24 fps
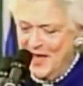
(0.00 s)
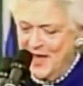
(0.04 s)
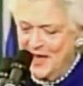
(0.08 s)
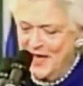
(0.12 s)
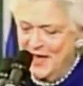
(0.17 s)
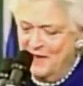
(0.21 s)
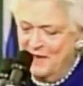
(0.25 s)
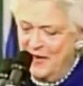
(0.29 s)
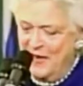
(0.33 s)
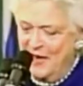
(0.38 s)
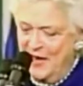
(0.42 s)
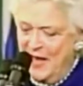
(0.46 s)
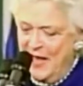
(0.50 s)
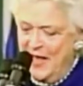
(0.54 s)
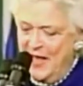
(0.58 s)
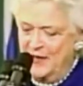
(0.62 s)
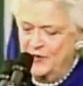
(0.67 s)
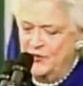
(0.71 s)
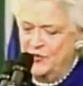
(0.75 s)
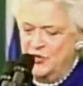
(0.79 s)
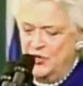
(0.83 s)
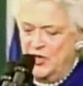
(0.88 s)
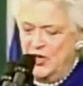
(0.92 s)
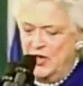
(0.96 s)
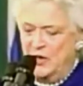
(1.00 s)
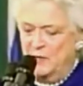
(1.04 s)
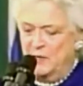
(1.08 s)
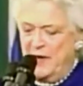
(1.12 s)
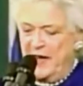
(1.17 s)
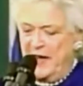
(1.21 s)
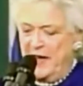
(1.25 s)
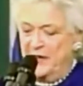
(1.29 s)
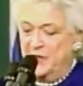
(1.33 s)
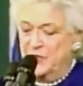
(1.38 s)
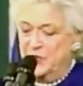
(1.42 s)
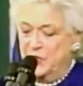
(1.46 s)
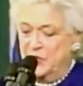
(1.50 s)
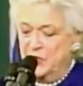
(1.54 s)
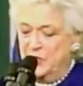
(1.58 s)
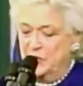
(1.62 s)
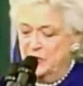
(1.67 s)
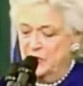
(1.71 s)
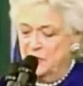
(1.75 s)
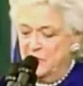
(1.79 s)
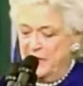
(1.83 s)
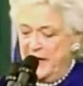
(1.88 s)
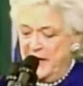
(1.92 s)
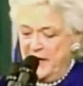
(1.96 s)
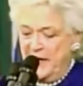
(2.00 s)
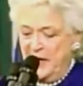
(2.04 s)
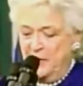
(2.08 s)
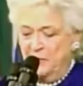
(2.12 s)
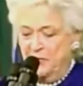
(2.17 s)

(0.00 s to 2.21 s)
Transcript: given last year by a student body